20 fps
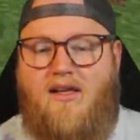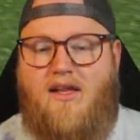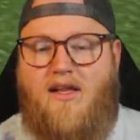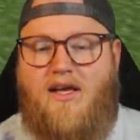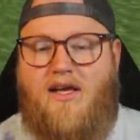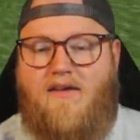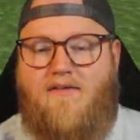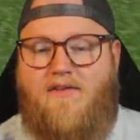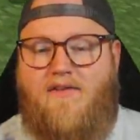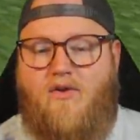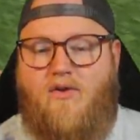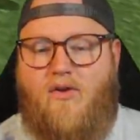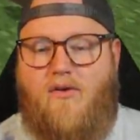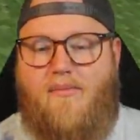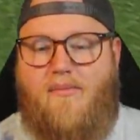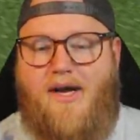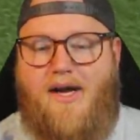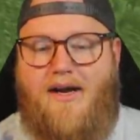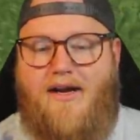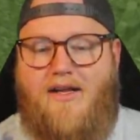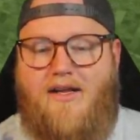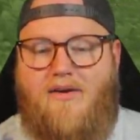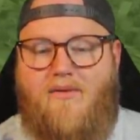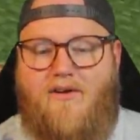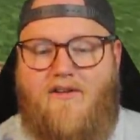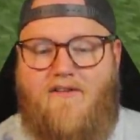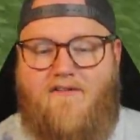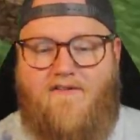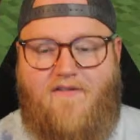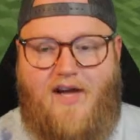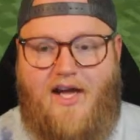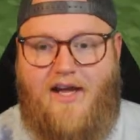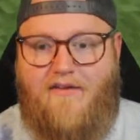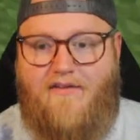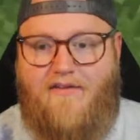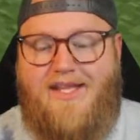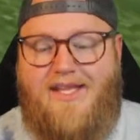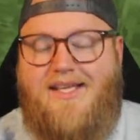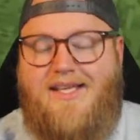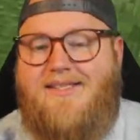Like if you were mining with
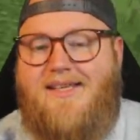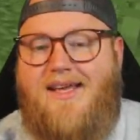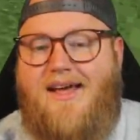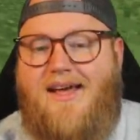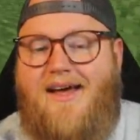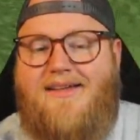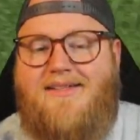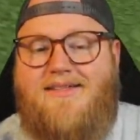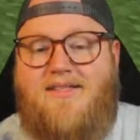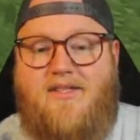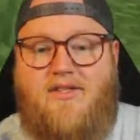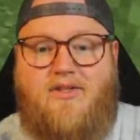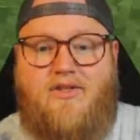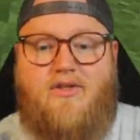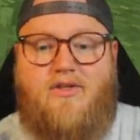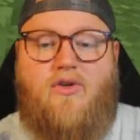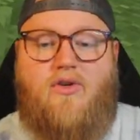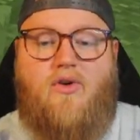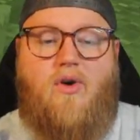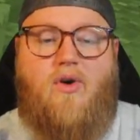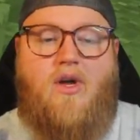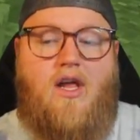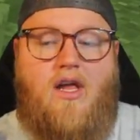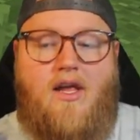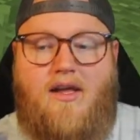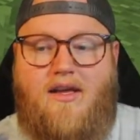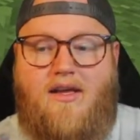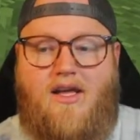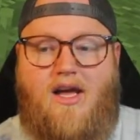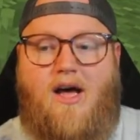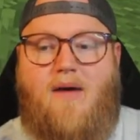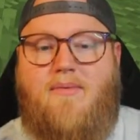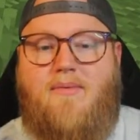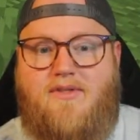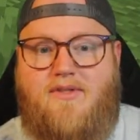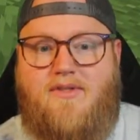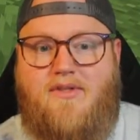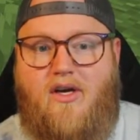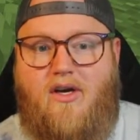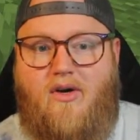5 of these guys, could you do
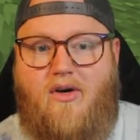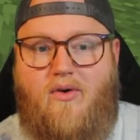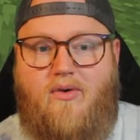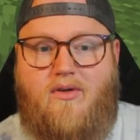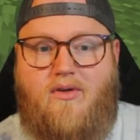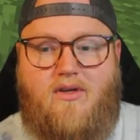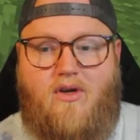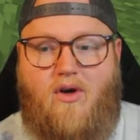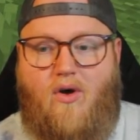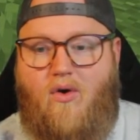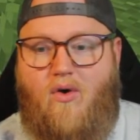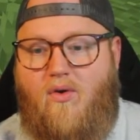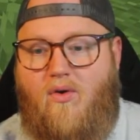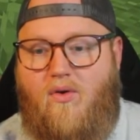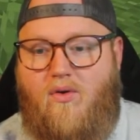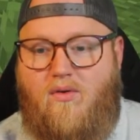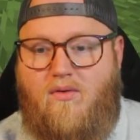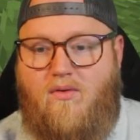cobblestone, coal,